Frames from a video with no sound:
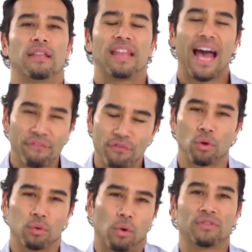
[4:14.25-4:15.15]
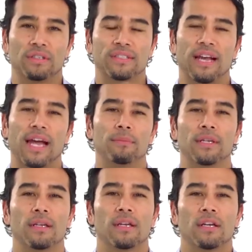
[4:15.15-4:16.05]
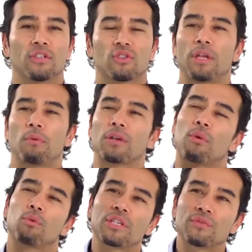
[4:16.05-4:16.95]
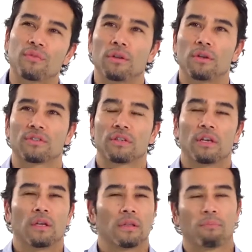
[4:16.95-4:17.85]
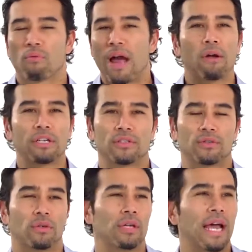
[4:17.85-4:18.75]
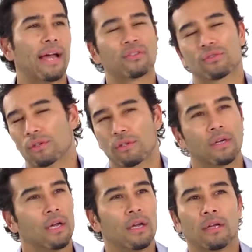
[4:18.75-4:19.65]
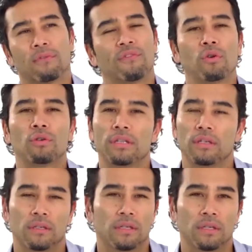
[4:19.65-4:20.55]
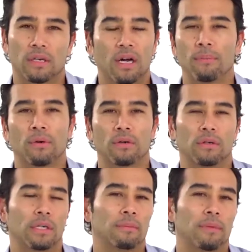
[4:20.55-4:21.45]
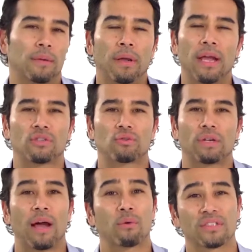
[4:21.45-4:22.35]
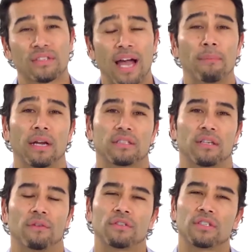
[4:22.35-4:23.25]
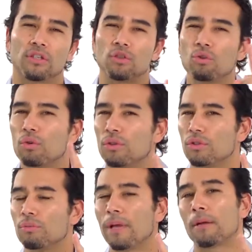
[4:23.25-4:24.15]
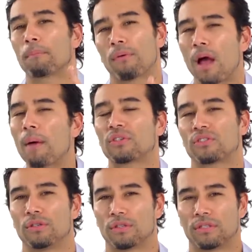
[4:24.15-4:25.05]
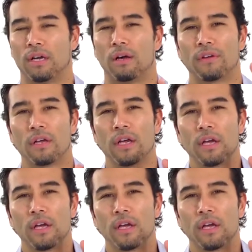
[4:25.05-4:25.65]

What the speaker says: That fueled what was inside of me. So then when I reached for the brownies or the extra food in the cupboard or in my pantry, I would stop myself and say, you made a promise to yourself.